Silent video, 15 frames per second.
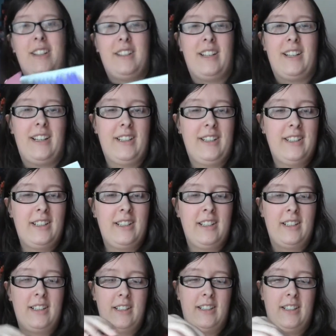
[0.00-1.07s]
at all that.
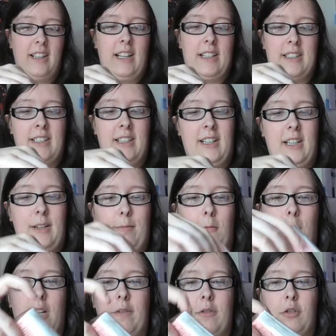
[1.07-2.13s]
Last time
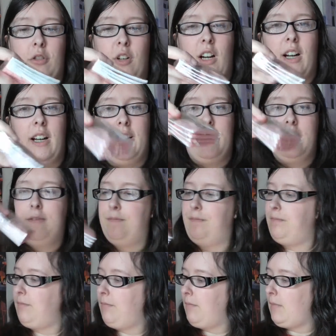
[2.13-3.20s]
we have tried
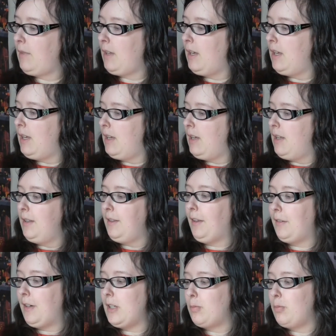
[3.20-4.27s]

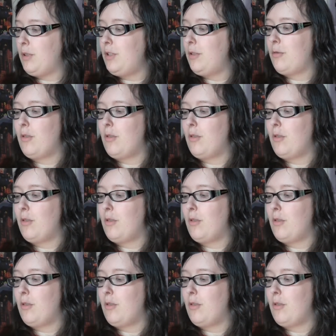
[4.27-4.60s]
the raspberry,